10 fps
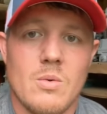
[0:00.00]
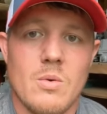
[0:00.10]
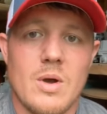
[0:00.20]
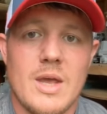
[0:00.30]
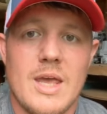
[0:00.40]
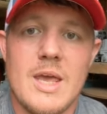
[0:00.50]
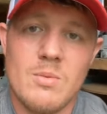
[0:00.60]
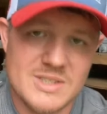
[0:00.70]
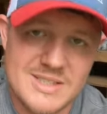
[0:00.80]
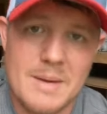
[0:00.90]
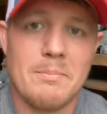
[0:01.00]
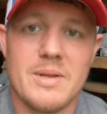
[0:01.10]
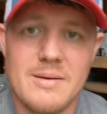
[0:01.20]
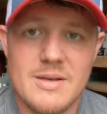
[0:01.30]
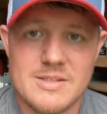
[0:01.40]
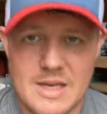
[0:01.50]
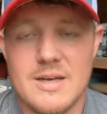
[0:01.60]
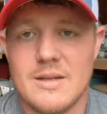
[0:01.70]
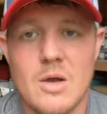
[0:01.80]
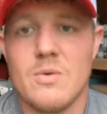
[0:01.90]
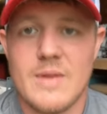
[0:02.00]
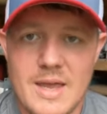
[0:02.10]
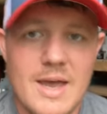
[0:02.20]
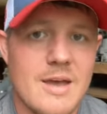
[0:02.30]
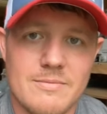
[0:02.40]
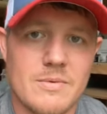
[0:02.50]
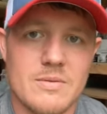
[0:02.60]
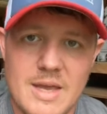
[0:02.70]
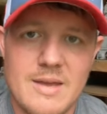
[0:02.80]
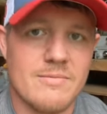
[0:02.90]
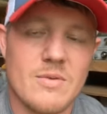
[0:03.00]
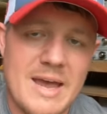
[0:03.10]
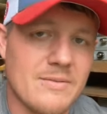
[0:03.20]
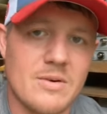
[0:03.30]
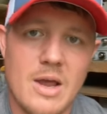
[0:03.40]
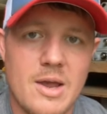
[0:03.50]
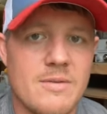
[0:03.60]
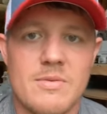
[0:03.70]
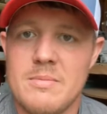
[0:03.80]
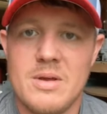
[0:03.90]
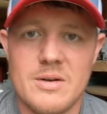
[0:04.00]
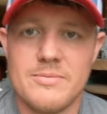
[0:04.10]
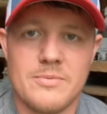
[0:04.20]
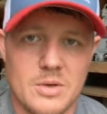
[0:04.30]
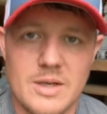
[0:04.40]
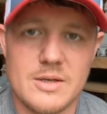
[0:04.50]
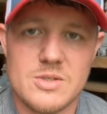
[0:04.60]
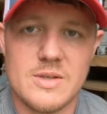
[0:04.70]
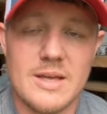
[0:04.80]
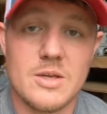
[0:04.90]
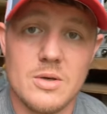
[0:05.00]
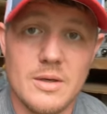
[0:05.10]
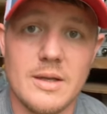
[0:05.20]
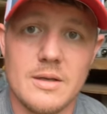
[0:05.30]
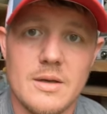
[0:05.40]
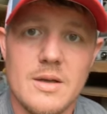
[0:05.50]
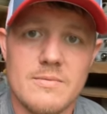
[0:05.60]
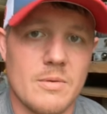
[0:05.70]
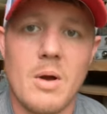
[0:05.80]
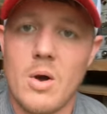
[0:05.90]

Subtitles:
he was simply stating, no, they have gathered every bit of footage they could from all the